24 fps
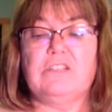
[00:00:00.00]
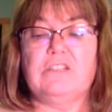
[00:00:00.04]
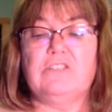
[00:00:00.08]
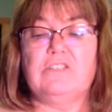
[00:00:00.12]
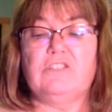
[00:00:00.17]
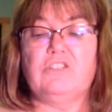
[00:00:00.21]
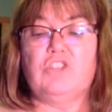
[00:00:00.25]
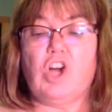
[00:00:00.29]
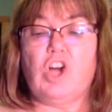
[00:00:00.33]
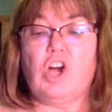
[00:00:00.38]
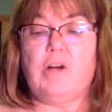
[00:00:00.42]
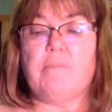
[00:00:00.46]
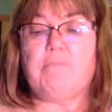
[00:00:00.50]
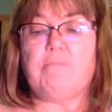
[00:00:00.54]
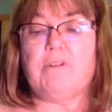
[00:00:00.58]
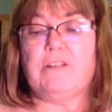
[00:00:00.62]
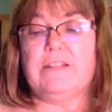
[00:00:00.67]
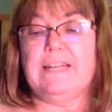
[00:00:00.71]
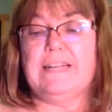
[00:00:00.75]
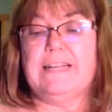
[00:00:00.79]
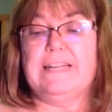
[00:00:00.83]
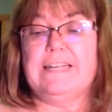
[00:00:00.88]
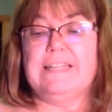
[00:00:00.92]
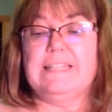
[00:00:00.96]

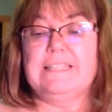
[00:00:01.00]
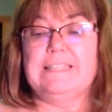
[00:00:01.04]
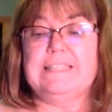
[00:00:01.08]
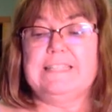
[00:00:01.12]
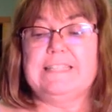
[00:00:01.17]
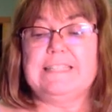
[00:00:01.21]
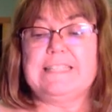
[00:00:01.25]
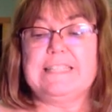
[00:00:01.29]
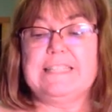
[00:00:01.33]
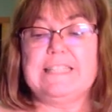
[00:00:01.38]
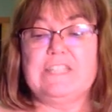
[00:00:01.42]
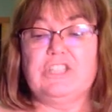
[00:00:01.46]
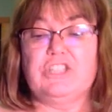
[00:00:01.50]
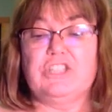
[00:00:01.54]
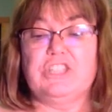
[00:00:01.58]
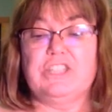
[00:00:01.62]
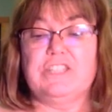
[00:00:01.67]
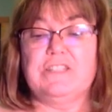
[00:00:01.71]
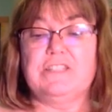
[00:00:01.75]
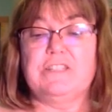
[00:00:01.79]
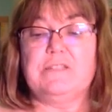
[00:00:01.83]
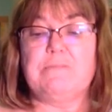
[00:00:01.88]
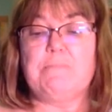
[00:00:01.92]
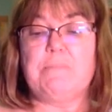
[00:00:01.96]
job-related
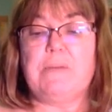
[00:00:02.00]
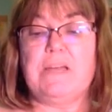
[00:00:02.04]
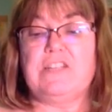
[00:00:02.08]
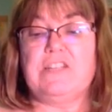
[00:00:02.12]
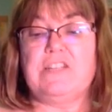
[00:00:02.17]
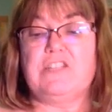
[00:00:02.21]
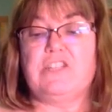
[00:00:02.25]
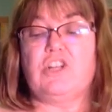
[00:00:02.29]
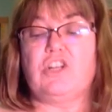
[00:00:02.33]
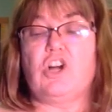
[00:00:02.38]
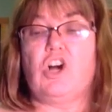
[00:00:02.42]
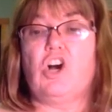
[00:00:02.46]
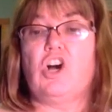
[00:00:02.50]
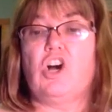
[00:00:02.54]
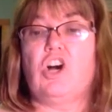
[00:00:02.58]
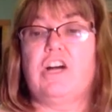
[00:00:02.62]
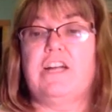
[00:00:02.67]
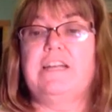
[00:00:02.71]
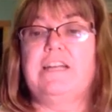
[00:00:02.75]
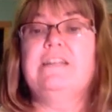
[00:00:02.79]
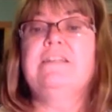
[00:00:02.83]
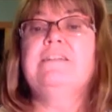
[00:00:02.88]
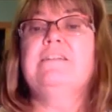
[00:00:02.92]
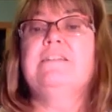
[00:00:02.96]
decisions based
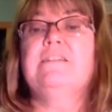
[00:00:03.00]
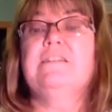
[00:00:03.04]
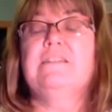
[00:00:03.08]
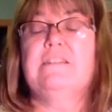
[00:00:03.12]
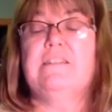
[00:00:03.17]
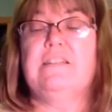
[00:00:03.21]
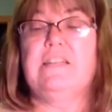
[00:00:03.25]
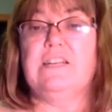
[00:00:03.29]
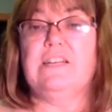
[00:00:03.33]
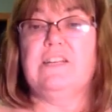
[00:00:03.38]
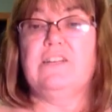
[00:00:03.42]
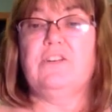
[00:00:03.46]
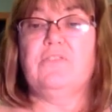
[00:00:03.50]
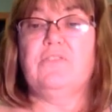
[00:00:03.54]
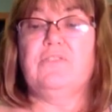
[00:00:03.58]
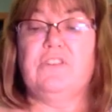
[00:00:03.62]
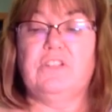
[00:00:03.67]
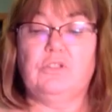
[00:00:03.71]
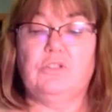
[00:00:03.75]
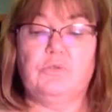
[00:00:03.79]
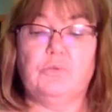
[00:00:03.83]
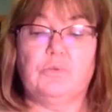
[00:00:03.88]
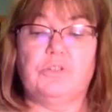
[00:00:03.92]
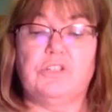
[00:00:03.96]
on the
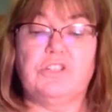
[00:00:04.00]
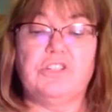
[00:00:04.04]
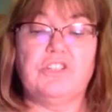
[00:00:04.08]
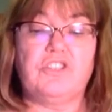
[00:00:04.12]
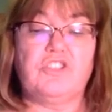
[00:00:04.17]
individual's